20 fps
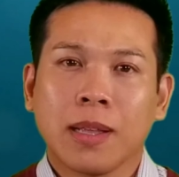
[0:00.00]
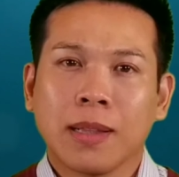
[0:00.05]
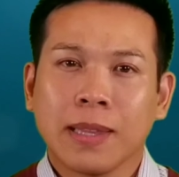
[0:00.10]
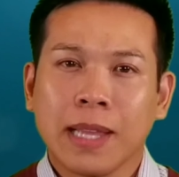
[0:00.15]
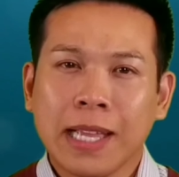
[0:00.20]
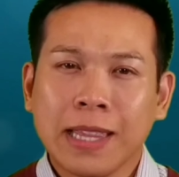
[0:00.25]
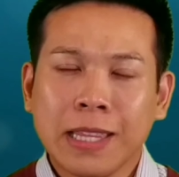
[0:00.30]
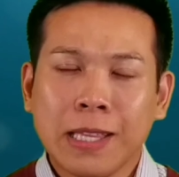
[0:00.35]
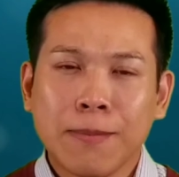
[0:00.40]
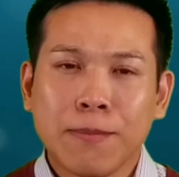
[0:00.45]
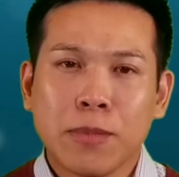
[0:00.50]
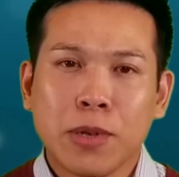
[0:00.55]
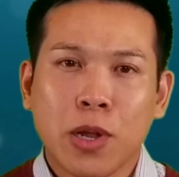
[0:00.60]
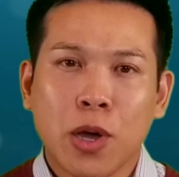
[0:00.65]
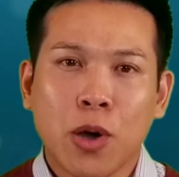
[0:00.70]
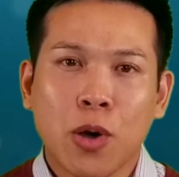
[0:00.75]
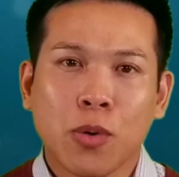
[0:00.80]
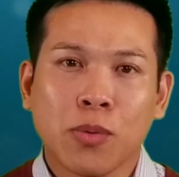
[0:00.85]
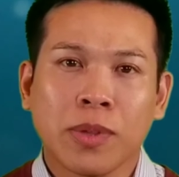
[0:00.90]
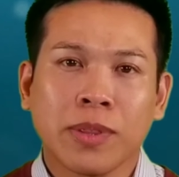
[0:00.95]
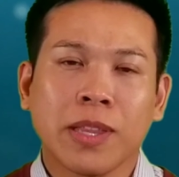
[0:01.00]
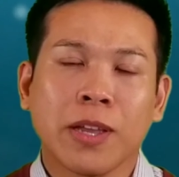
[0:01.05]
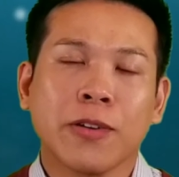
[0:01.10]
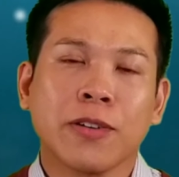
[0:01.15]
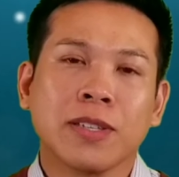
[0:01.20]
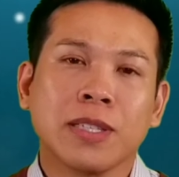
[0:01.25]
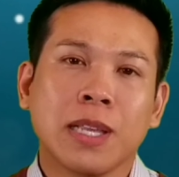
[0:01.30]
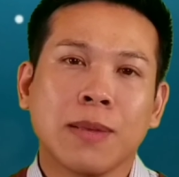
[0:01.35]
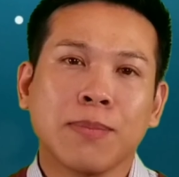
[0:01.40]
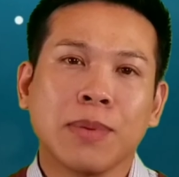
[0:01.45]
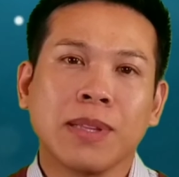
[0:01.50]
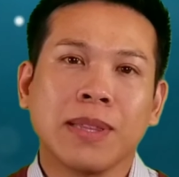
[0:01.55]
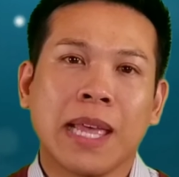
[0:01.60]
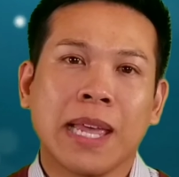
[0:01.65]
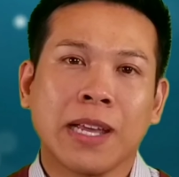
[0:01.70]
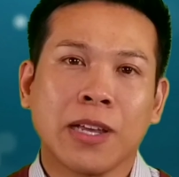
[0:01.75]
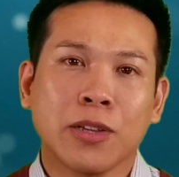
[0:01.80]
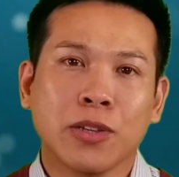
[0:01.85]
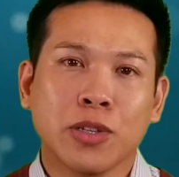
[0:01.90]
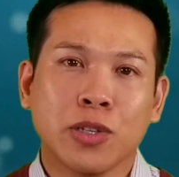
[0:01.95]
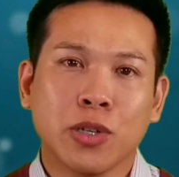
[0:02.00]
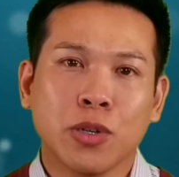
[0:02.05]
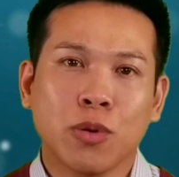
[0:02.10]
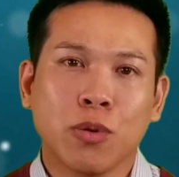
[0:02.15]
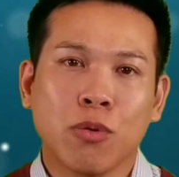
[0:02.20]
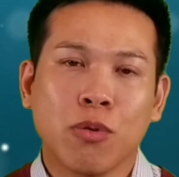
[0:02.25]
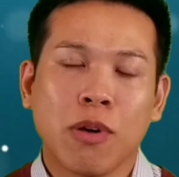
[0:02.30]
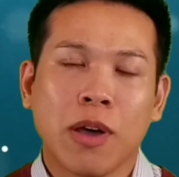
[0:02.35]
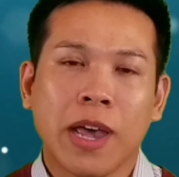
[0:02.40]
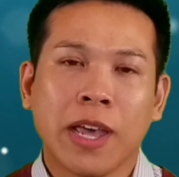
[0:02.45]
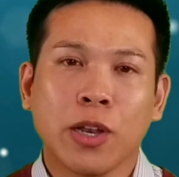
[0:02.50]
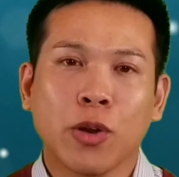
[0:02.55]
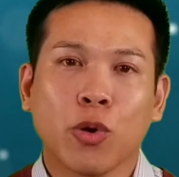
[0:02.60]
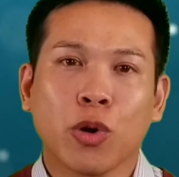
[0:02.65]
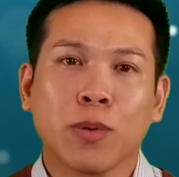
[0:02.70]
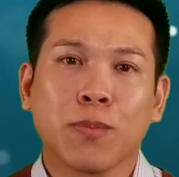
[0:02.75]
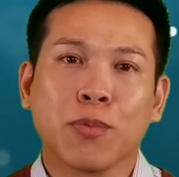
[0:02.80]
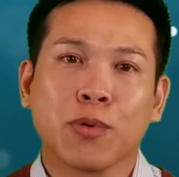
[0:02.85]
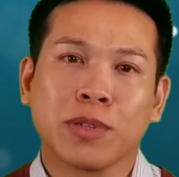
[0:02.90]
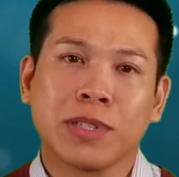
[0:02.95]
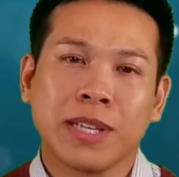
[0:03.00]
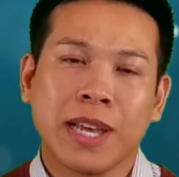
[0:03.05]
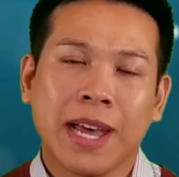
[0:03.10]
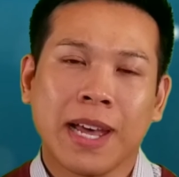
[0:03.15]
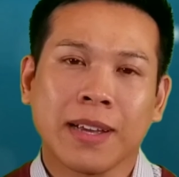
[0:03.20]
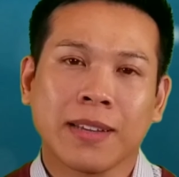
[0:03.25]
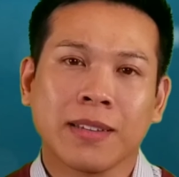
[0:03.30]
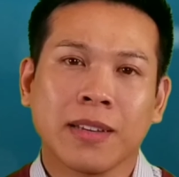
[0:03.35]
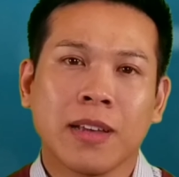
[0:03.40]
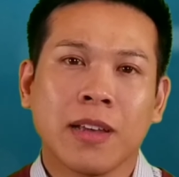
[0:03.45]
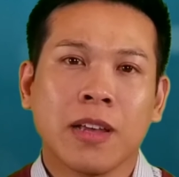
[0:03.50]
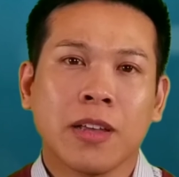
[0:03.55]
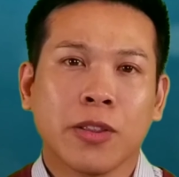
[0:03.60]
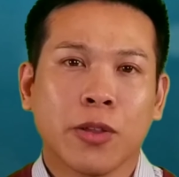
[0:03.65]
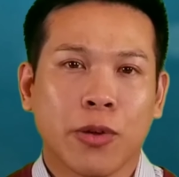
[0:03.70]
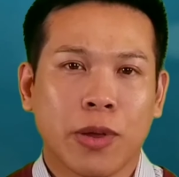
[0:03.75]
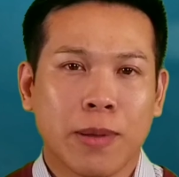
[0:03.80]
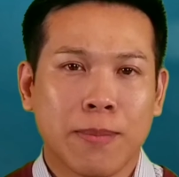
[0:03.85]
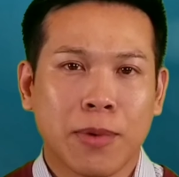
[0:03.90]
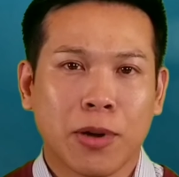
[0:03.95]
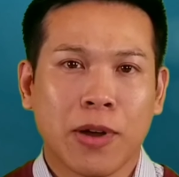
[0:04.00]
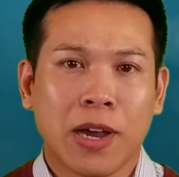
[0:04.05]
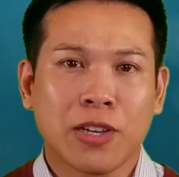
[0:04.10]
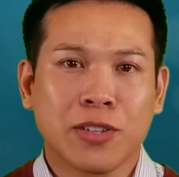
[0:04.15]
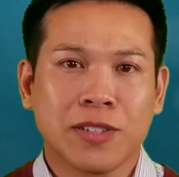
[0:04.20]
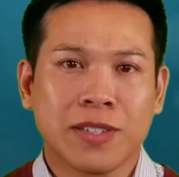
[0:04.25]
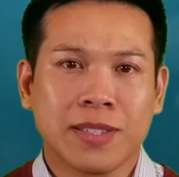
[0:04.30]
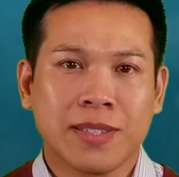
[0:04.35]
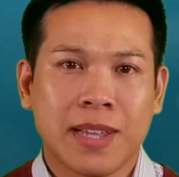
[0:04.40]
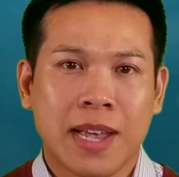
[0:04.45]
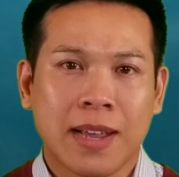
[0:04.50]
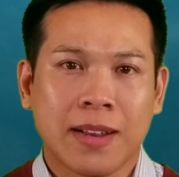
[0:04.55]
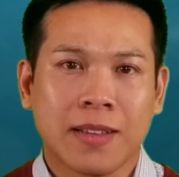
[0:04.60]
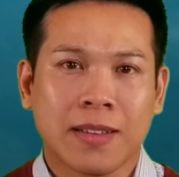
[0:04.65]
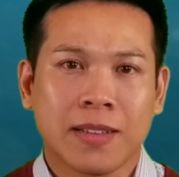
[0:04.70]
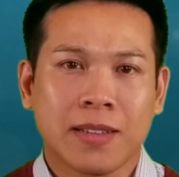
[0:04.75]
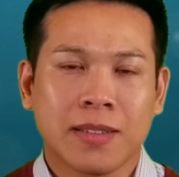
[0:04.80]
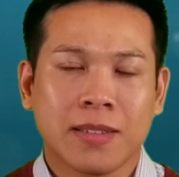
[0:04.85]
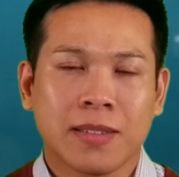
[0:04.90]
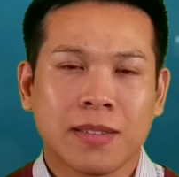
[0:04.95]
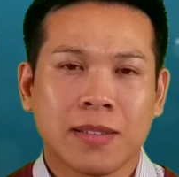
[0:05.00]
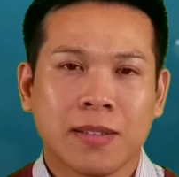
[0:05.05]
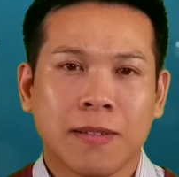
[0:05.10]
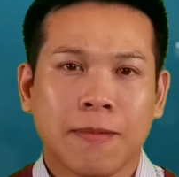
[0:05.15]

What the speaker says: Let them know that there is something they can do in order to protect their immigration status.